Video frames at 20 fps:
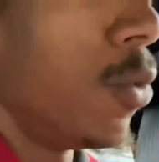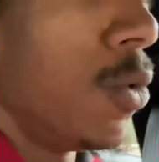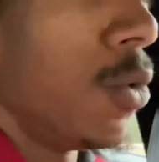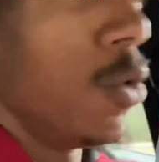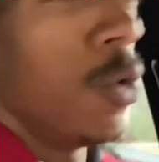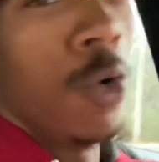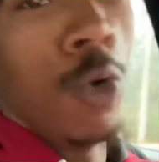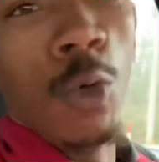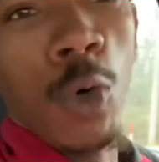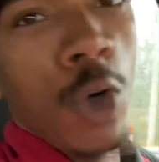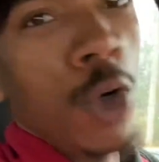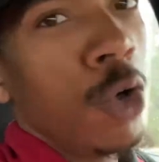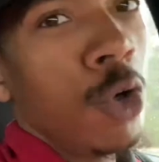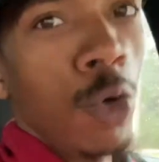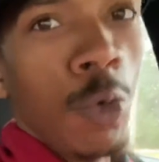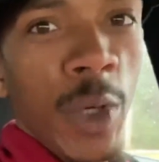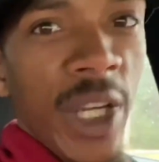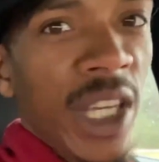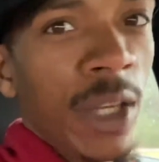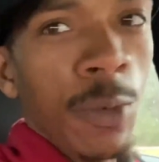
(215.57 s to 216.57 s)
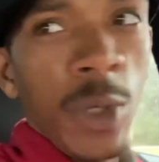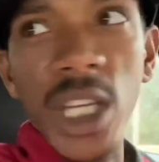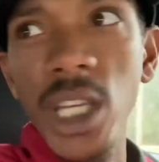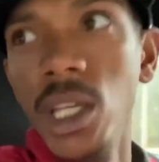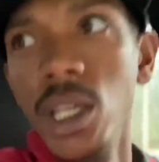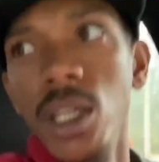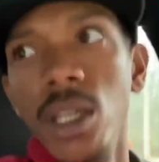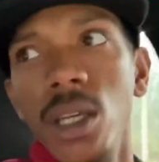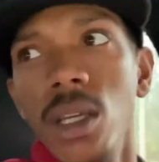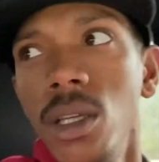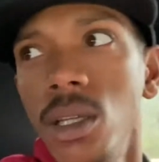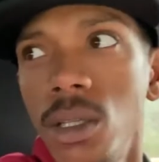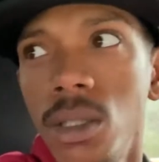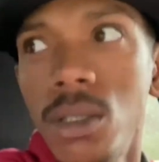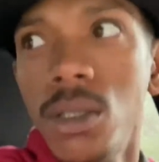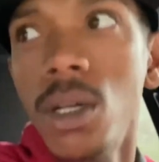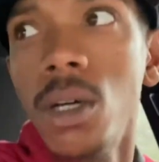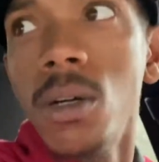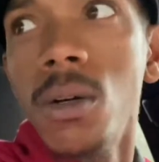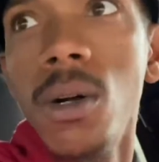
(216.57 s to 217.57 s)
woo-woo, wee-wee,
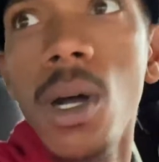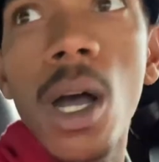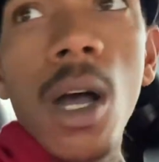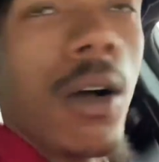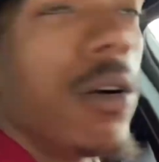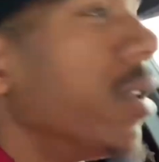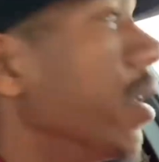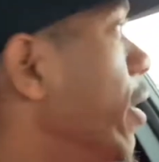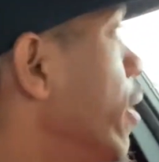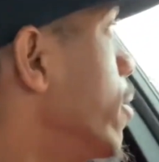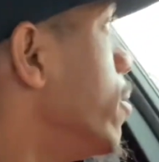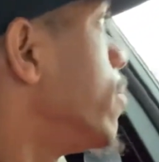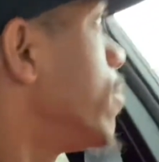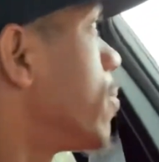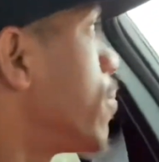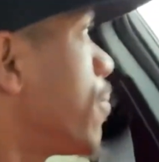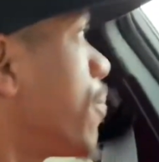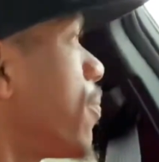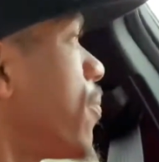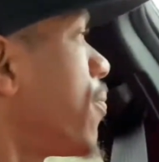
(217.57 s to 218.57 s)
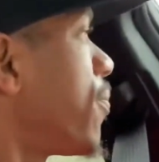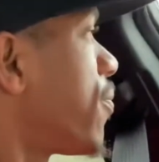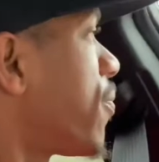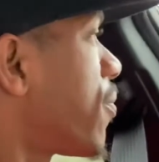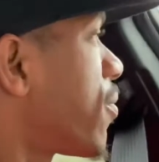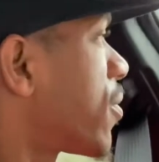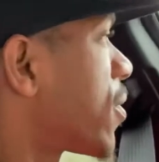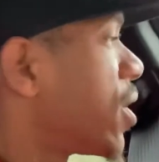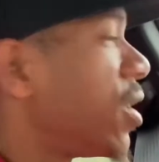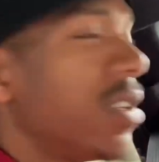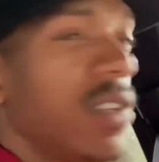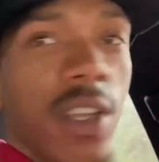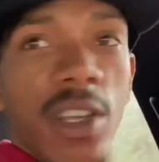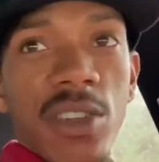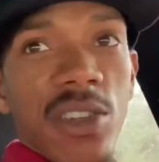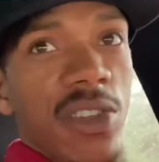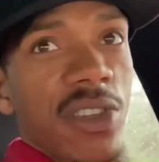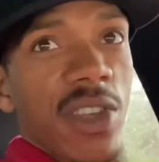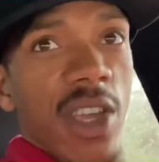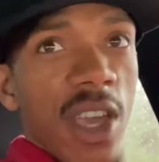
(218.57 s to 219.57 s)
you know, all that.
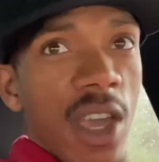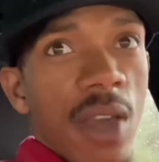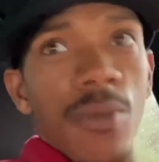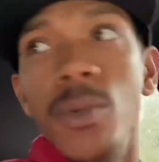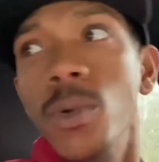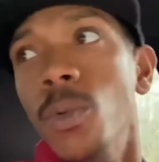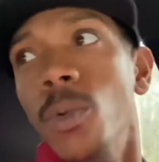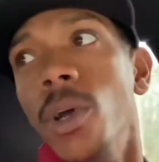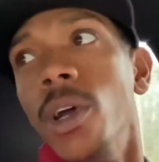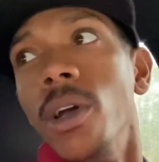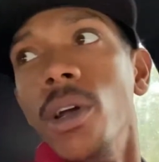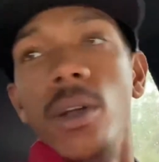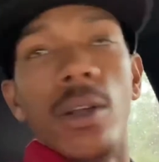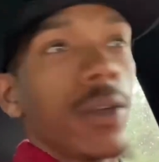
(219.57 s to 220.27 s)
They just everywhere.